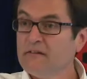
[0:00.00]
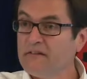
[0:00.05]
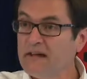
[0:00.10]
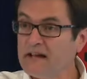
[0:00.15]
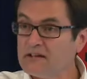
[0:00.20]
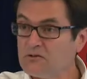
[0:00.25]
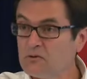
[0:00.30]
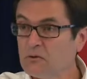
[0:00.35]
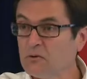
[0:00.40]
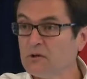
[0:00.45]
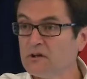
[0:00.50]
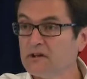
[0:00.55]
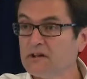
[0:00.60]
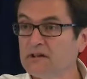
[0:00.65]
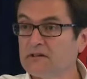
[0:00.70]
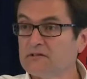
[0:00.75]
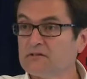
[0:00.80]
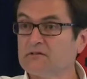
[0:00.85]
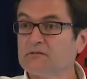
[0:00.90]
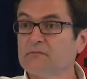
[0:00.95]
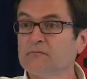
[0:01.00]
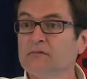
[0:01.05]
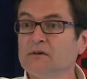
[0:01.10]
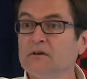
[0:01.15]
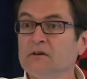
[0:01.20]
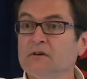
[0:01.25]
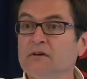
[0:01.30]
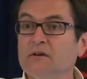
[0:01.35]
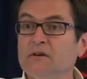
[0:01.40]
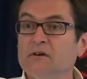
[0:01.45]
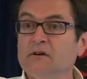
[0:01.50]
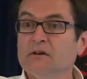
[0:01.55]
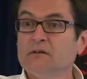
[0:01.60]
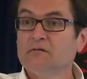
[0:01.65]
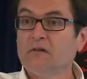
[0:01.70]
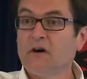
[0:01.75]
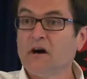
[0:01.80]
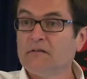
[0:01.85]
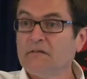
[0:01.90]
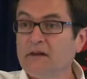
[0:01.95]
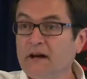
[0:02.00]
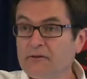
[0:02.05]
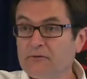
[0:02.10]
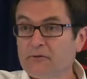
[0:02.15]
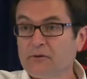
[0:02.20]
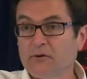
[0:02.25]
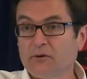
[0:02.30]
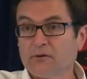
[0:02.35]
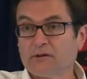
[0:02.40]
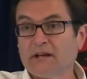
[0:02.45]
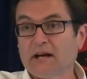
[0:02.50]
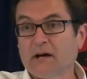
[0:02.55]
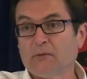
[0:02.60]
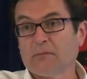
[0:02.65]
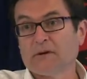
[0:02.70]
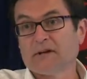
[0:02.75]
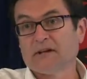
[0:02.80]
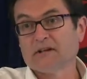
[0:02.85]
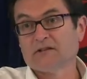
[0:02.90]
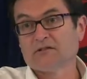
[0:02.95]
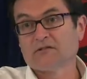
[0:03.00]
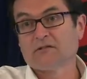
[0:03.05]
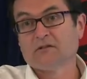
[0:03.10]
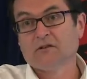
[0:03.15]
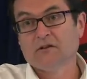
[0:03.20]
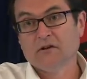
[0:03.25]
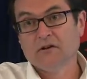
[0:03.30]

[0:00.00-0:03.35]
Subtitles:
That's all it is, 500 odd companies.